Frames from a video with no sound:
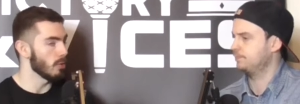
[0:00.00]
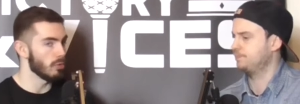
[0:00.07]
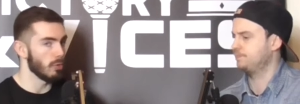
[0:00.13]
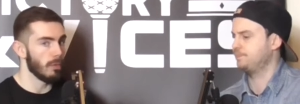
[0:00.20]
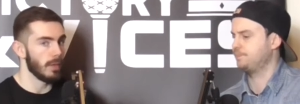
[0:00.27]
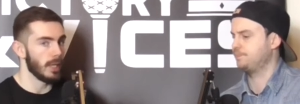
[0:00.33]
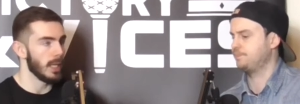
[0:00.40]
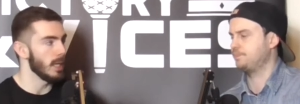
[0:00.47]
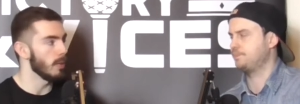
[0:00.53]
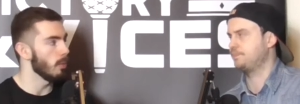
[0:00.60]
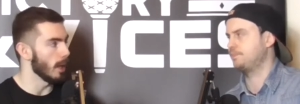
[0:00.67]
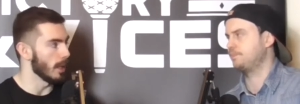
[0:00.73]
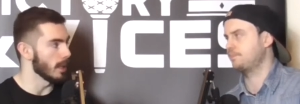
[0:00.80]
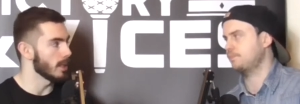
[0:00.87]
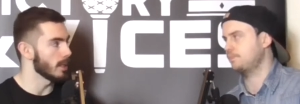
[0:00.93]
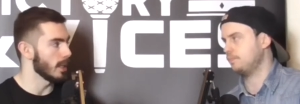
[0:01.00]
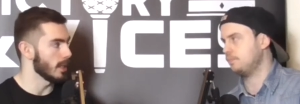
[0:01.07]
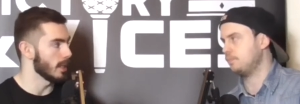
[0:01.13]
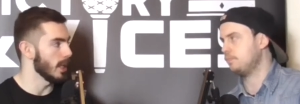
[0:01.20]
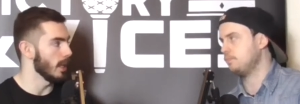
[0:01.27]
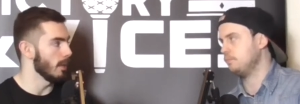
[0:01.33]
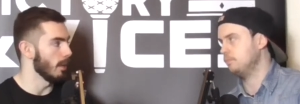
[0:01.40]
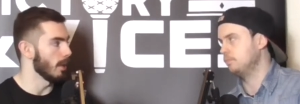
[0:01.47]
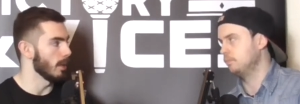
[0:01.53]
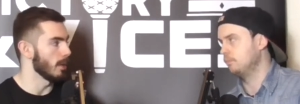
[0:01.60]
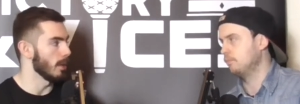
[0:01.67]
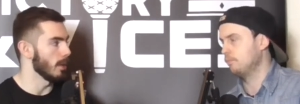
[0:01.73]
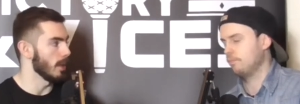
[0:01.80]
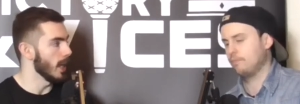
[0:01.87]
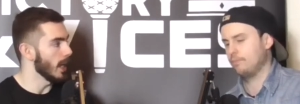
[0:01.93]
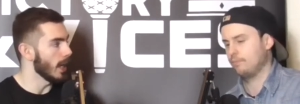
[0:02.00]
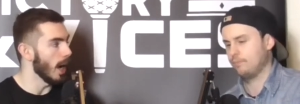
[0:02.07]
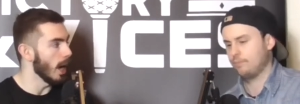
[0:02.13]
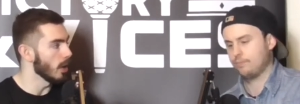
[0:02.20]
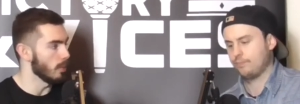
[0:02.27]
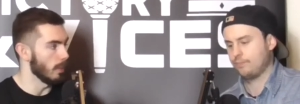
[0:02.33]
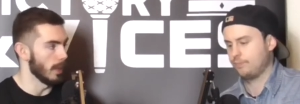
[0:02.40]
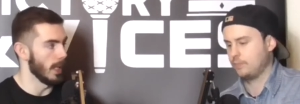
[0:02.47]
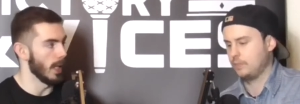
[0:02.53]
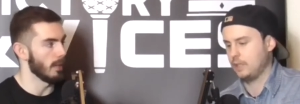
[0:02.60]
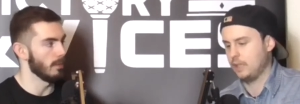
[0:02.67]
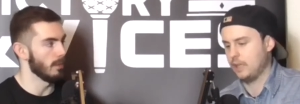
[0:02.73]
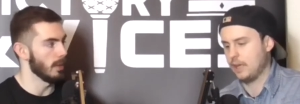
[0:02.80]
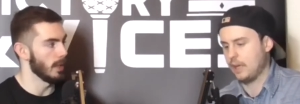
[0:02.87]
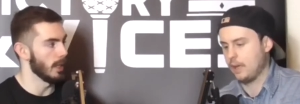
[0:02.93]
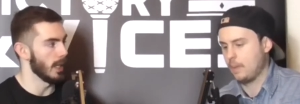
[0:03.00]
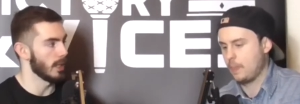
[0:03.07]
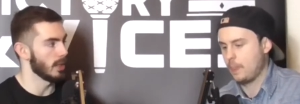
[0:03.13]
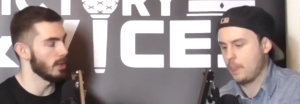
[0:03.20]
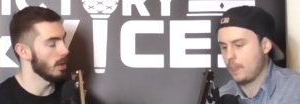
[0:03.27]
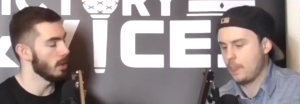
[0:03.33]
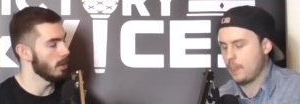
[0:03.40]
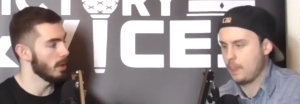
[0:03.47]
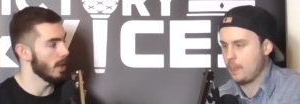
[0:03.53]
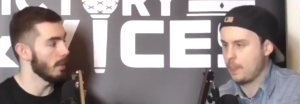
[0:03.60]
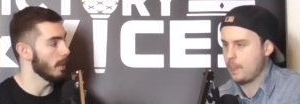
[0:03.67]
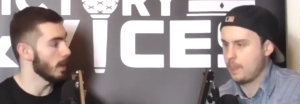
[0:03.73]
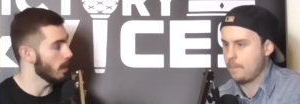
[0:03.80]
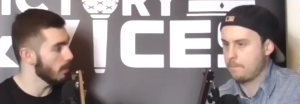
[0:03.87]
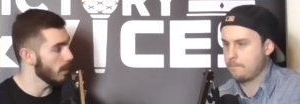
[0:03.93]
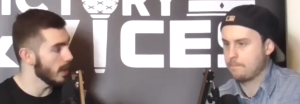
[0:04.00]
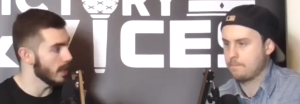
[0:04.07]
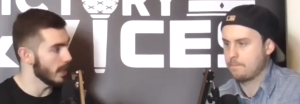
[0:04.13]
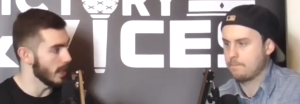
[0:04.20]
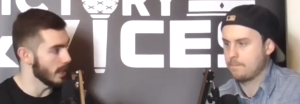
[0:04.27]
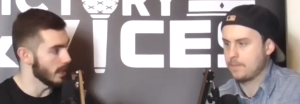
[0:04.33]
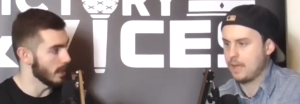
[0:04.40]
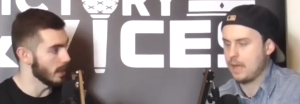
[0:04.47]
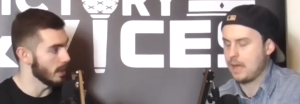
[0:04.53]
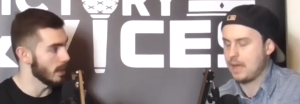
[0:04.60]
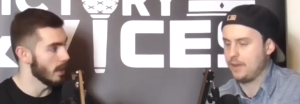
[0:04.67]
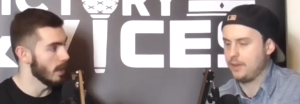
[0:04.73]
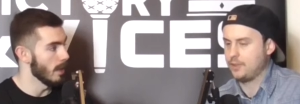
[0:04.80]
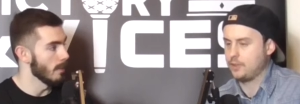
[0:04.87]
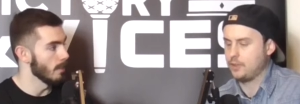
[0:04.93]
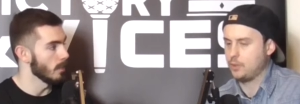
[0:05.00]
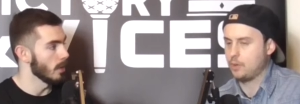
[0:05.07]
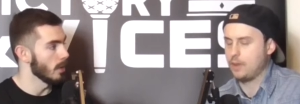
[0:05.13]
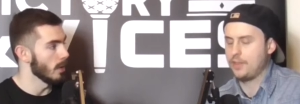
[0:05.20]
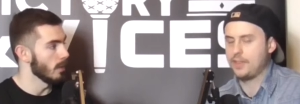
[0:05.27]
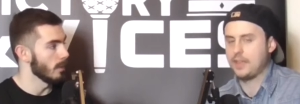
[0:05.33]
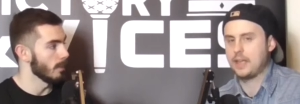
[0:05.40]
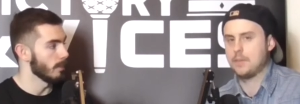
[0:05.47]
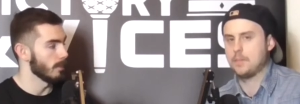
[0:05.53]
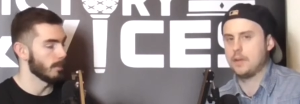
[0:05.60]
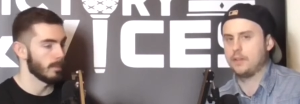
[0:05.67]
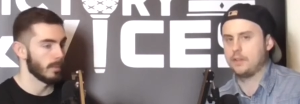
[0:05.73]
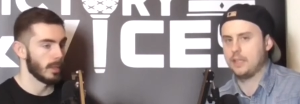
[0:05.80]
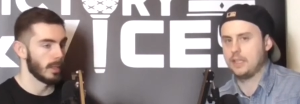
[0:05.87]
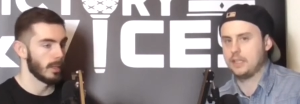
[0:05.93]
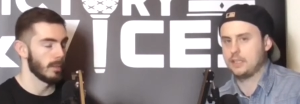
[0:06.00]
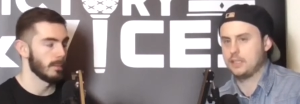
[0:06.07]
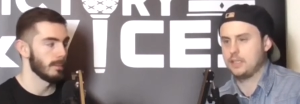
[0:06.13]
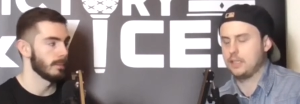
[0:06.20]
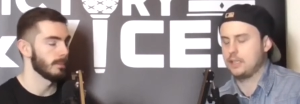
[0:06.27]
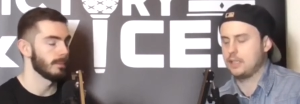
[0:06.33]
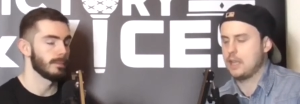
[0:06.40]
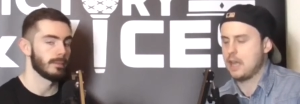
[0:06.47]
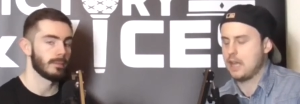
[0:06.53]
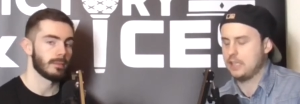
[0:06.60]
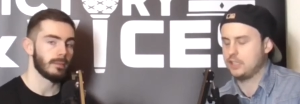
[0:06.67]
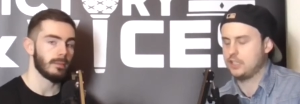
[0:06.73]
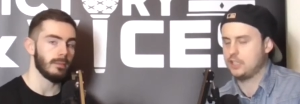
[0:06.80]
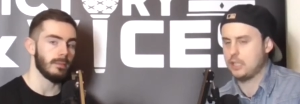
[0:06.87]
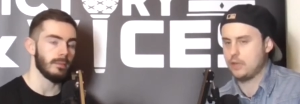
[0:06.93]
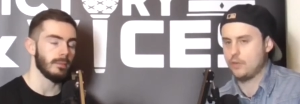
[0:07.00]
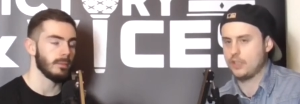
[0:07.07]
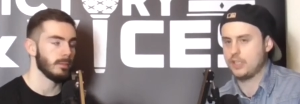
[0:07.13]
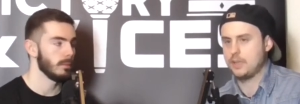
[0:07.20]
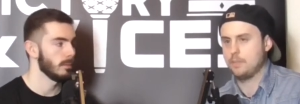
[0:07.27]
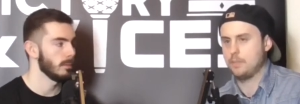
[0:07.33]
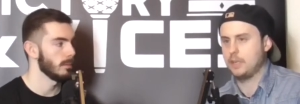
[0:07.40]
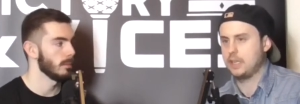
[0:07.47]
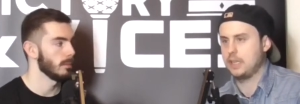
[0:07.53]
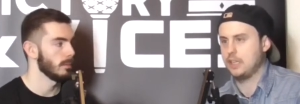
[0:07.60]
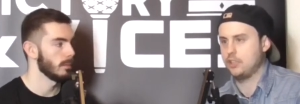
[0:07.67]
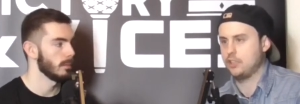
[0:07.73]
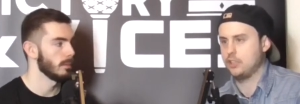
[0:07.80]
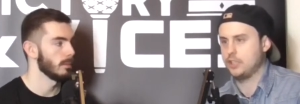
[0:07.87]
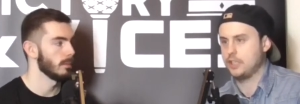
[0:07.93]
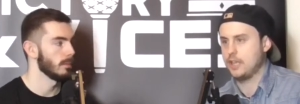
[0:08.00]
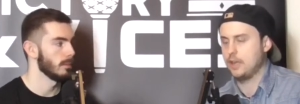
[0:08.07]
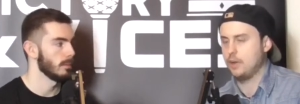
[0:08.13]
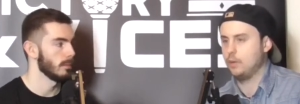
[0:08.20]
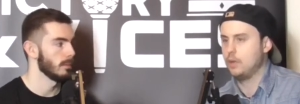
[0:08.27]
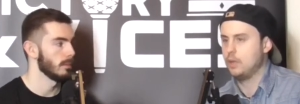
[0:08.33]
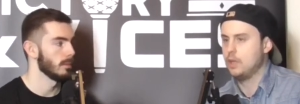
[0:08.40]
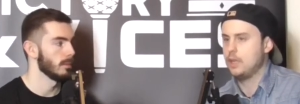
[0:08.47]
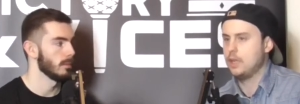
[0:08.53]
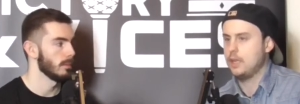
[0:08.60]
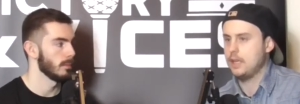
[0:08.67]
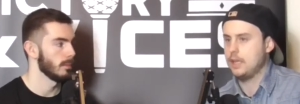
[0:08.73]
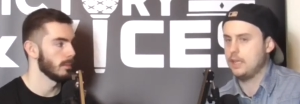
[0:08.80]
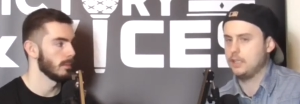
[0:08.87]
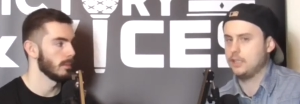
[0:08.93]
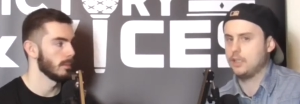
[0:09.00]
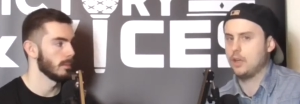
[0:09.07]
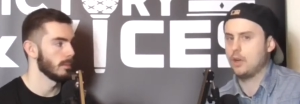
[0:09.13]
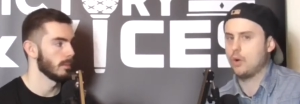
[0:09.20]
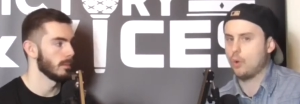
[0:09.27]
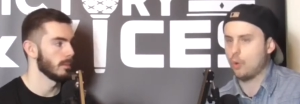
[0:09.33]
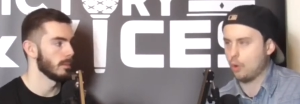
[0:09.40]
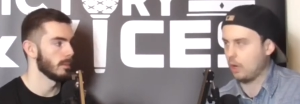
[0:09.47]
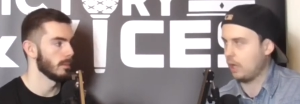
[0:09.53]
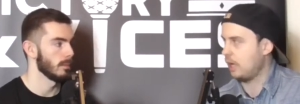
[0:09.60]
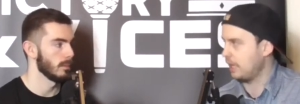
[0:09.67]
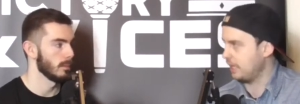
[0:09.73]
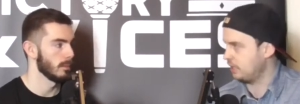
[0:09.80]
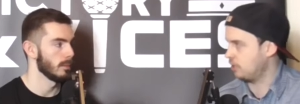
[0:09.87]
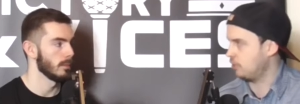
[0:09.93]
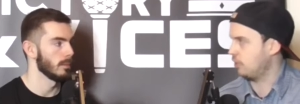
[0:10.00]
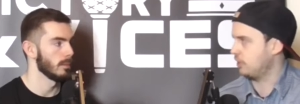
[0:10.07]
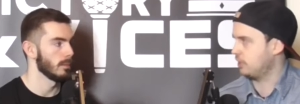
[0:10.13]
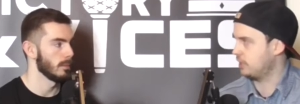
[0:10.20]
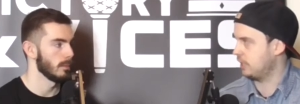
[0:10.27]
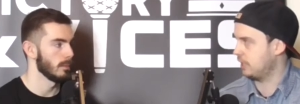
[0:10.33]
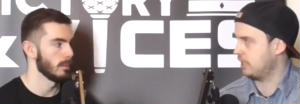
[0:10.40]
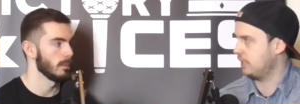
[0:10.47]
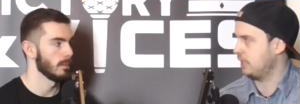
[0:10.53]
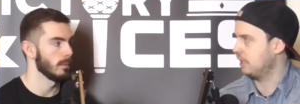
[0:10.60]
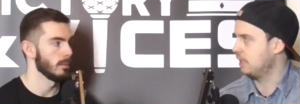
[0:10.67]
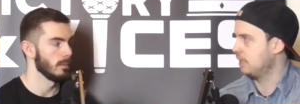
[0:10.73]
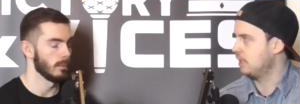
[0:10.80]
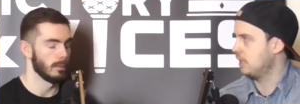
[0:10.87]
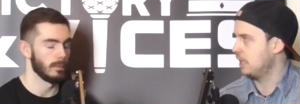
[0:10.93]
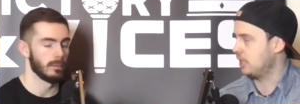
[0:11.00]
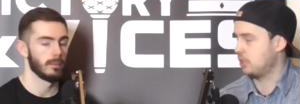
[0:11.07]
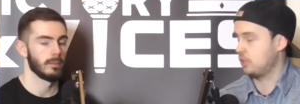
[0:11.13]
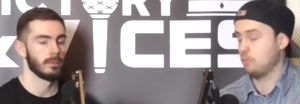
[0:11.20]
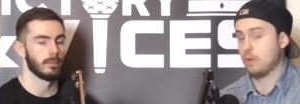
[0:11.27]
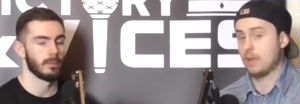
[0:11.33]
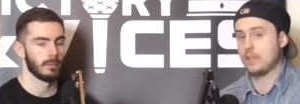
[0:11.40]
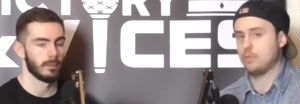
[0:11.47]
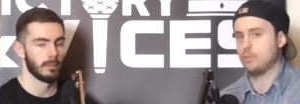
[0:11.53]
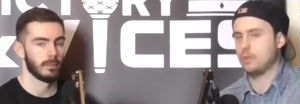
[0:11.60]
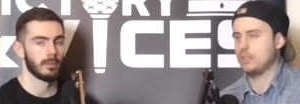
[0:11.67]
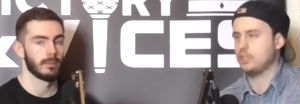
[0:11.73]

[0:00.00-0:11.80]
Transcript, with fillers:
Speaker 1: one trophy he wants and City want, they can't win that yeah. for the next. there will be three seasons. And the one thing about
Speaker 2: this that has serious implications now is all eyes are on City. Mm-hmm. It's when